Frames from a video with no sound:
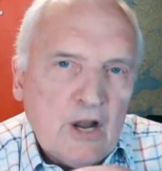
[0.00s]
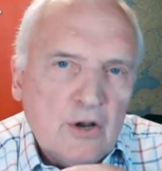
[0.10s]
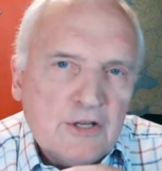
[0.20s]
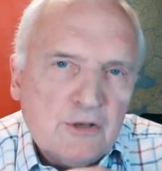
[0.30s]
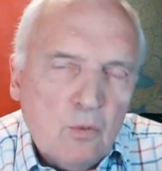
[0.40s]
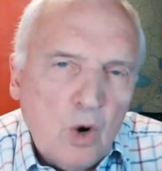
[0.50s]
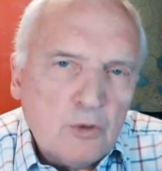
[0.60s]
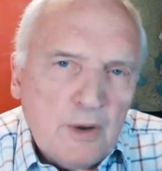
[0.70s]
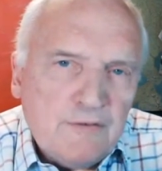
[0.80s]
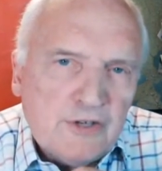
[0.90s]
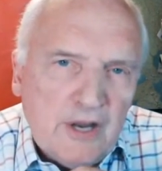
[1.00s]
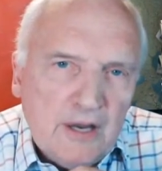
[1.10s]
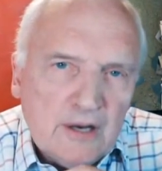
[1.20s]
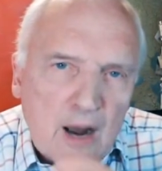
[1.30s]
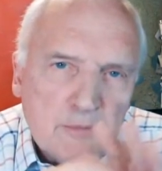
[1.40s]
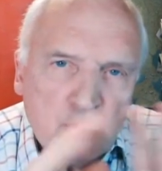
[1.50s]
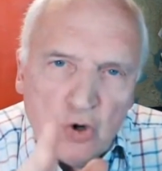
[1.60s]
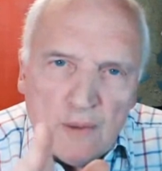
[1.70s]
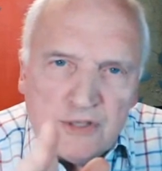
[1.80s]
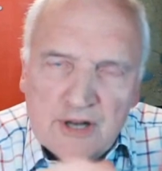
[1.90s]
Because what we've seen, and I'm
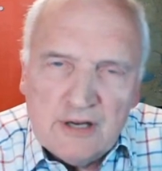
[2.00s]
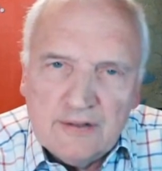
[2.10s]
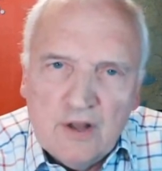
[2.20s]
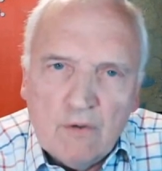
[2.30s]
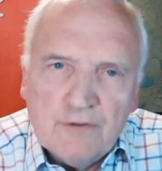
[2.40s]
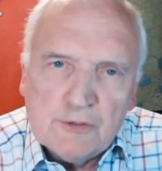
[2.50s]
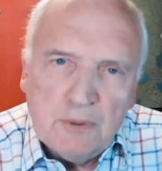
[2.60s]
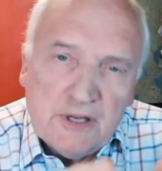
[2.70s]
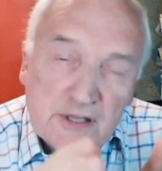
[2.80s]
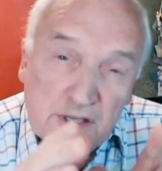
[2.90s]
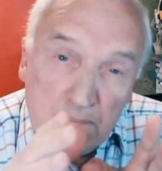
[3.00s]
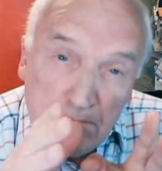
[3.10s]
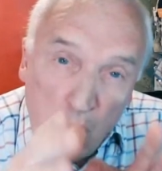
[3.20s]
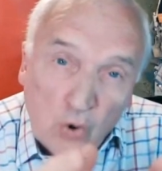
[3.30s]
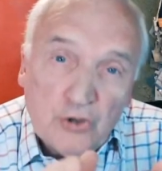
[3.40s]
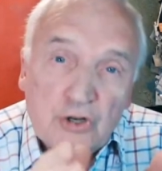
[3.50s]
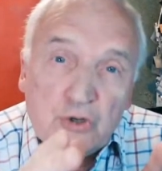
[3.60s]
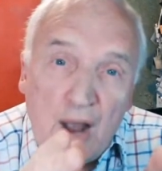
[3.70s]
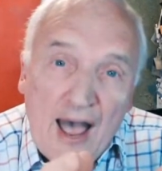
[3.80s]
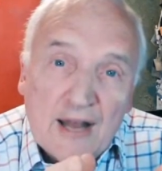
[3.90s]
sure I'm stating the obvious, but it's
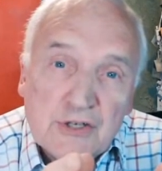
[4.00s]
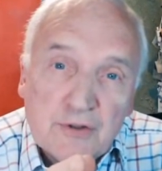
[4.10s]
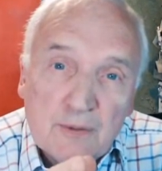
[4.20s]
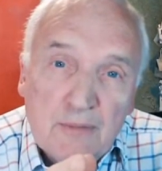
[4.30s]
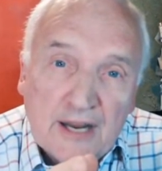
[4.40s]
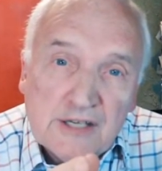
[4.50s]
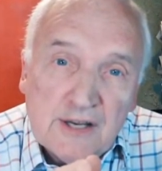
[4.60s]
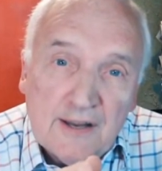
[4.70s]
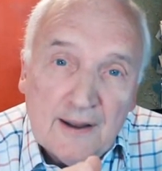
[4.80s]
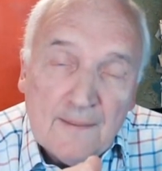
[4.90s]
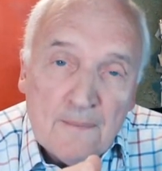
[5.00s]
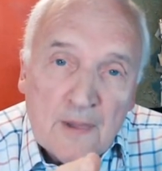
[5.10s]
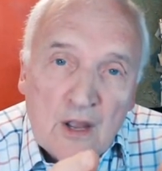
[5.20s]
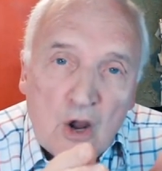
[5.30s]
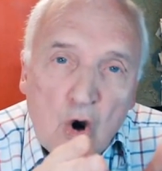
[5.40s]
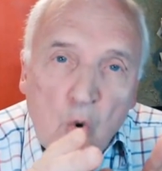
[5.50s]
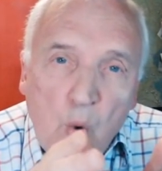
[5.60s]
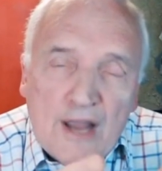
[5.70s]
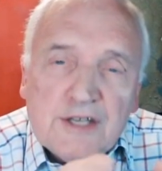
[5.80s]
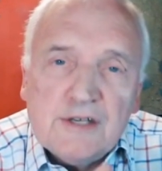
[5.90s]
important to add to the mix here.
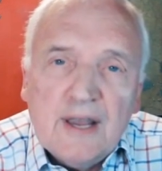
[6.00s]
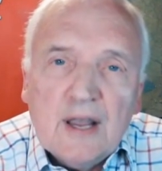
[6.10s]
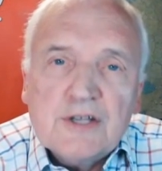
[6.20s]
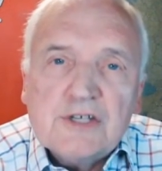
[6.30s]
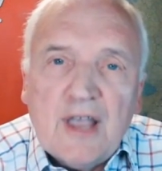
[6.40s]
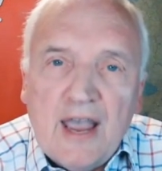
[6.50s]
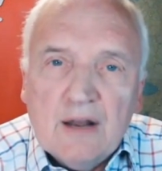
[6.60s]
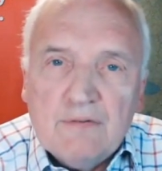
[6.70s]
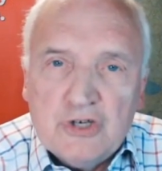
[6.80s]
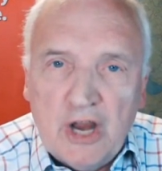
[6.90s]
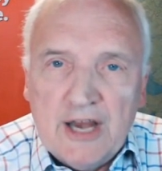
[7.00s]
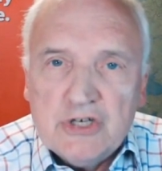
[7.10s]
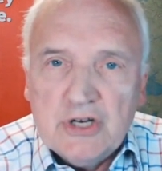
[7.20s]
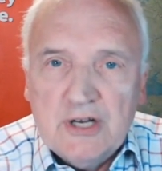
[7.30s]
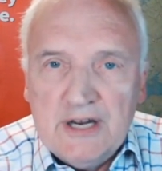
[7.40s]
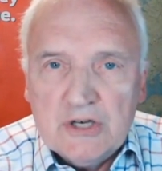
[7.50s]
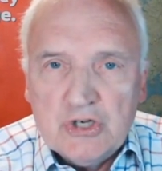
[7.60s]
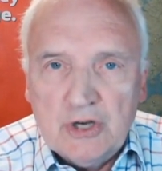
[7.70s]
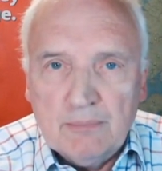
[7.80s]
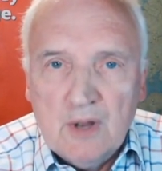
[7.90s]
We're seeing a scale of change in
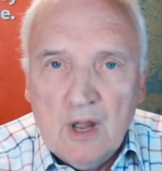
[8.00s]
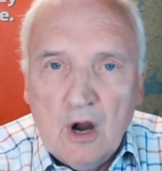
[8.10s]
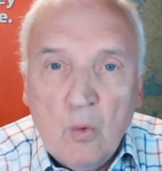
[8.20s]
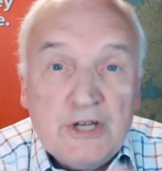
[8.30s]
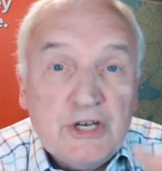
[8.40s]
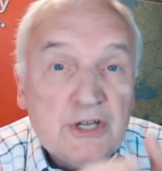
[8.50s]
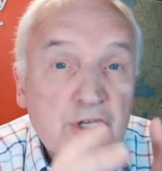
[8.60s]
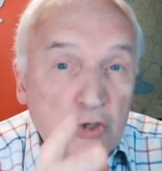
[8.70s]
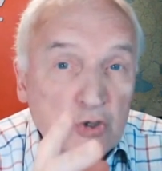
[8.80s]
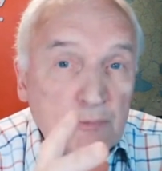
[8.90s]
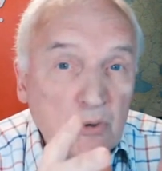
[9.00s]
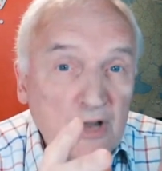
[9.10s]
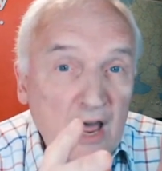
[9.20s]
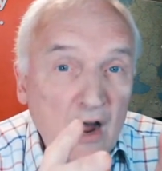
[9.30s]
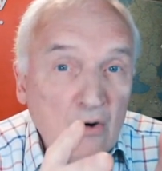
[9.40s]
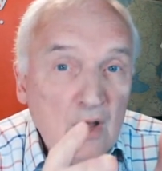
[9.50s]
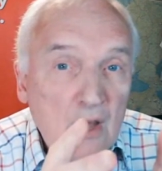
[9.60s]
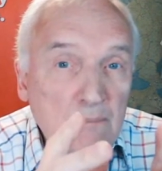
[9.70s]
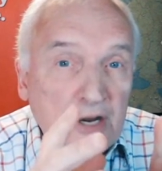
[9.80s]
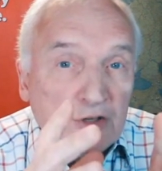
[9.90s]
leadership, which is suitable now
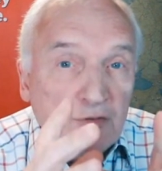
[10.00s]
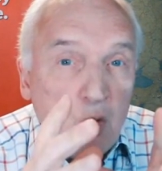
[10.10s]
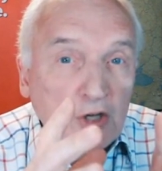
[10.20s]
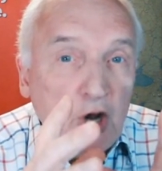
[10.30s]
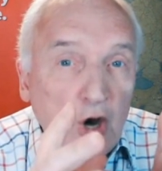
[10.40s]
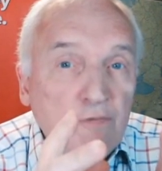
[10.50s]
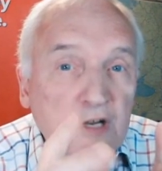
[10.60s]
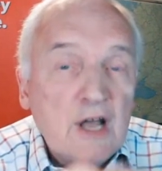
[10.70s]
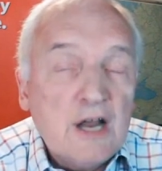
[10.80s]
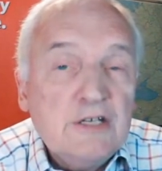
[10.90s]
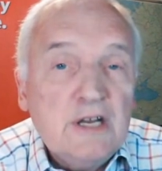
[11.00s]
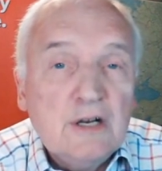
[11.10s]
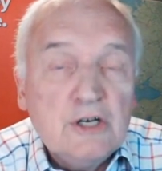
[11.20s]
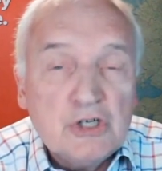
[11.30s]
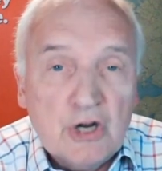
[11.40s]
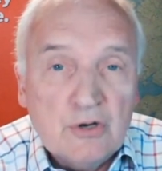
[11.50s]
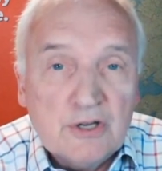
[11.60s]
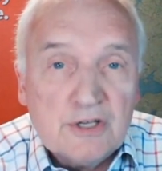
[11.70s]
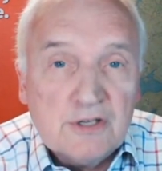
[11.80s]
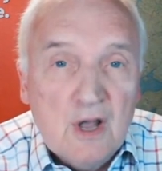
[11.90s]
because of what COVID-19 has
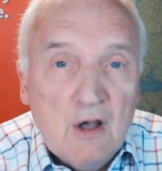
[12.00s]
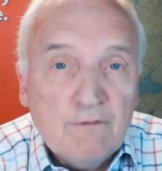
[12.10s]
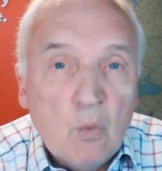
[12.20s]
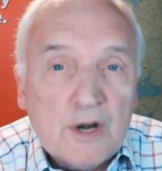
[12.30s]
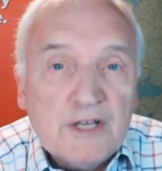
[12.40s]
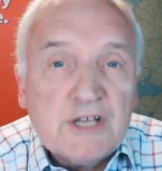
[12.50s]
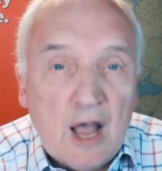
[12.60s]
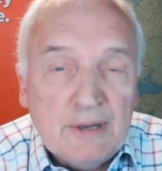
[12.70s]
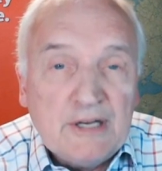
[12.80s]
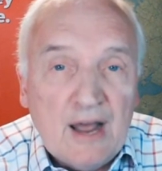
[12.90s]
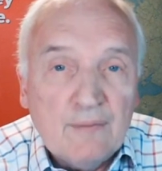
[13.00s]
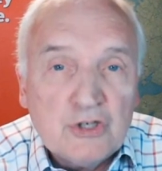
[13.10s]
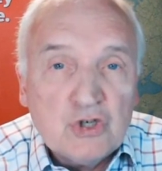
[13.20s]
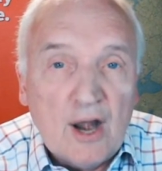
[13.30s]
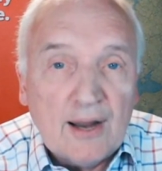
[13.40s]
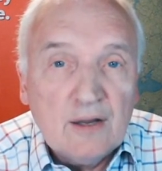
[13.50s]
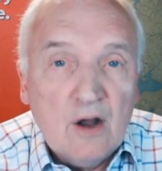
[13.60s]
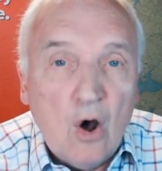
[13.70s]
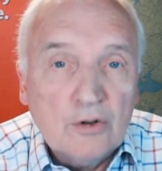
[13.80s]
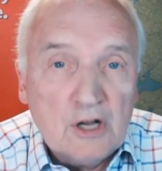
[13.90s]
showed us for what is coming down the
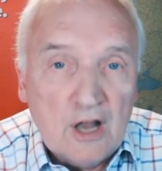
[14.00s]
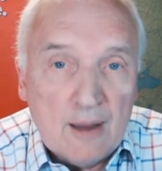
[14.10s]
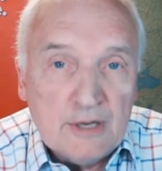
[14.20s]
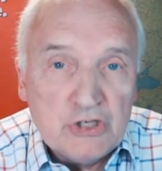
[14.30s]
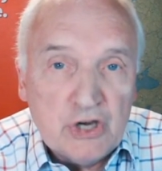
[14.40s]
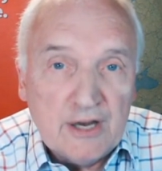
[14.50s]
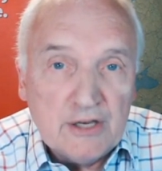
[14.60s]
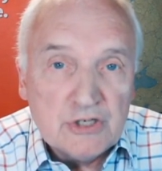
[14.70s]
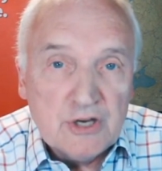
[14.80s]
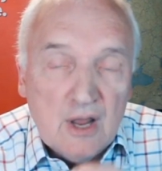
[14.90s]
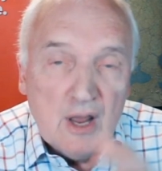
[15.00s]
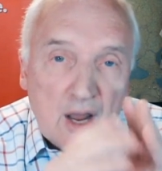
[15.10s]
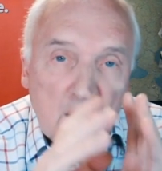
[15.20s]
track on climate change.